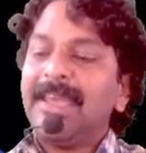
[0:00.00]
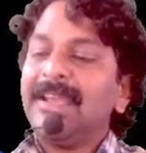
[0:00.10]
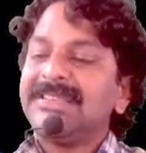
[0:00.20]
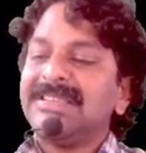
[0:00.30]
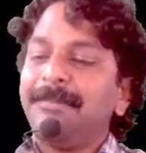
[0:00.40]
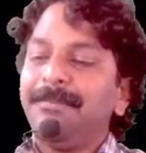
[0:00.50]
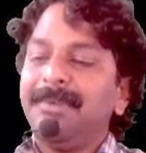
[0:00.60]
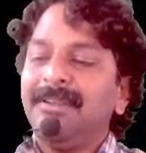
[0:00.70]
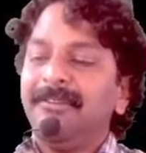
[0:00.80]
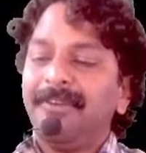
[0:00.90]
except
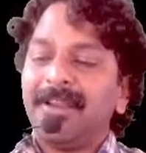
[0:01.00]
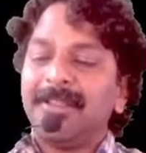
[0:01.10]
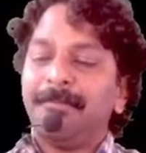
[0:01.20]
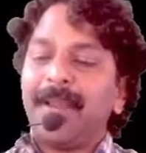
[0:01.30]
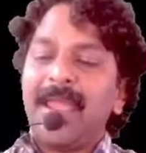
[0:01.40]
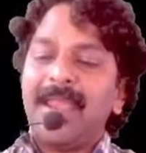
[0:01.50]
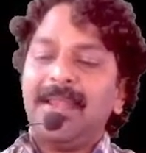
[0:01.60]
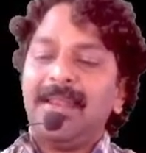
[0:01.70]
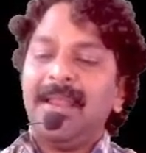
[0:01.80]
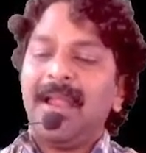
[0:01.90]
for the bride
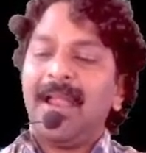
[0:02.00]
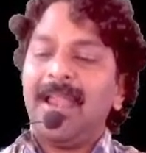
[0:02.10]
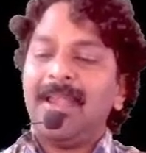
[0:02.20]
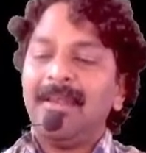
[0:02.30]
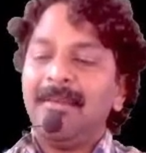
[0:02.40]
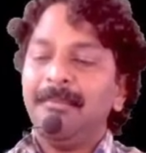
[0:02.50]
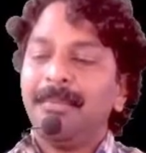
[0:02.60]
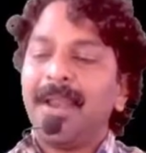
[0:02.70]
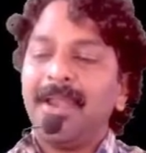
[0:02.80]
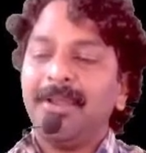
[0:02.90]
and
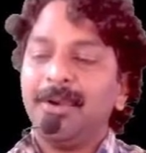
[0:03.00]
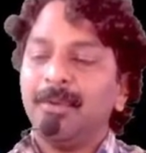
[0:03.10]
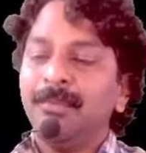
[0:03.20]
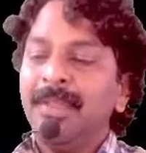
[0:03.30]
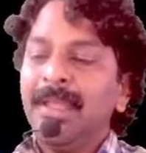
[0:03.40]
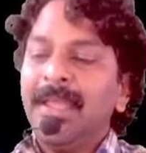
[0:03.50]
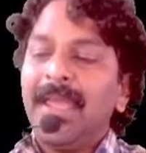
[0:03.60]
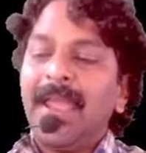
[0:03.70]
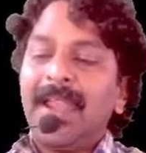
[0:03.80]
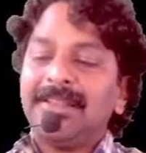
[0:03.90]
bridegroom
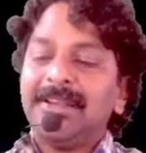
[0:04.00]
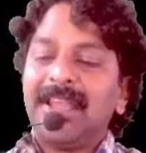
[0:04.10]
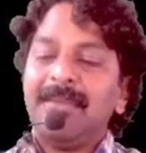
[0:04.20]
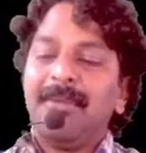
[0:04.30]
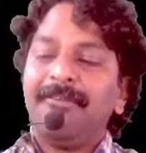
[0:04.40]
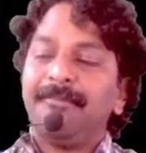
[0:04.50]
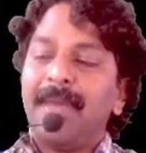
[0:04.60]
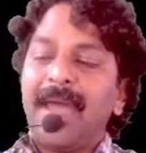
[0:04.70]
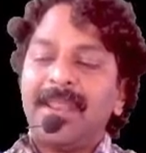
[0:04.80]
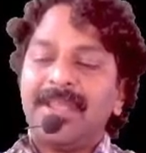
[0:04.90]
at the time of
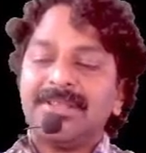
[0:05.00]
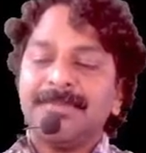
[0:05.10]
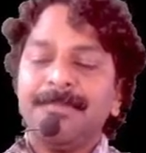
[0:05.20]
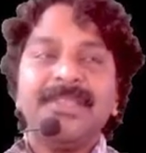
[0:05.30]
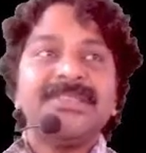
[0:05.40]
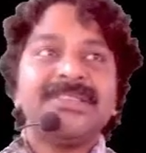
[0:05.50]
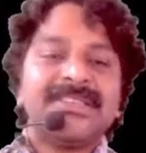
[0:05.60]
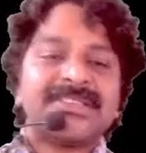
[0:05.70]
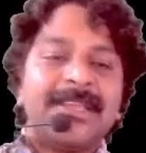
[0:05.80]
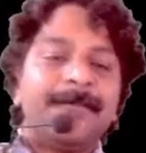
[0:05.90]
marriage
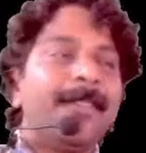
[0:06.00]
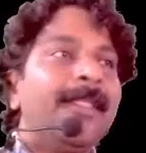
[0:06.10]
60,